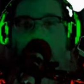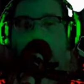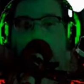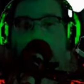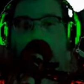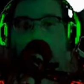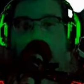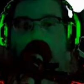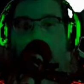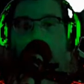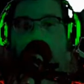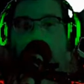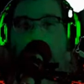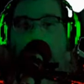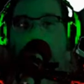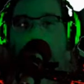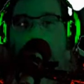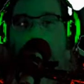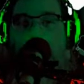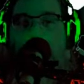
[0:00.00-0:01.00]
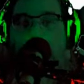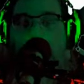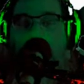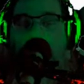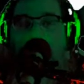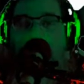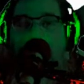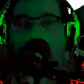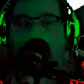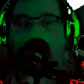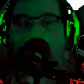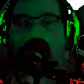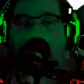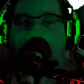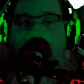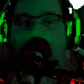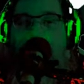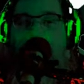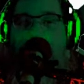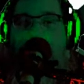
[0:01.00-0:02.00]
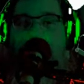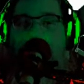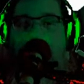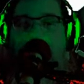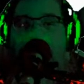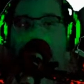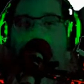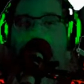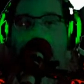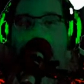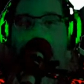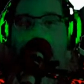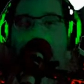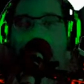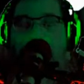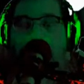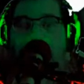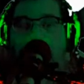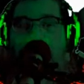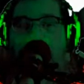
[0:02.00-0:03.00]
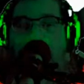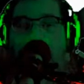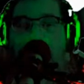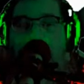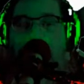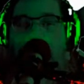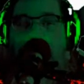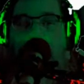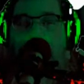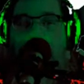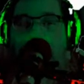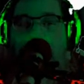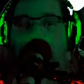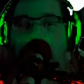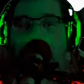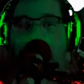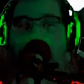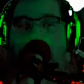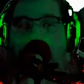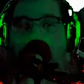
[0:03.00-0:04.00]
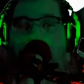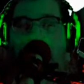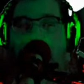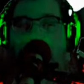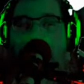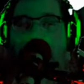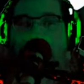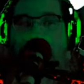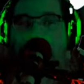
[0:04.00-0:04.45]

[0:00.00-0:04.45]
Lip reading: We's all the poors. And, this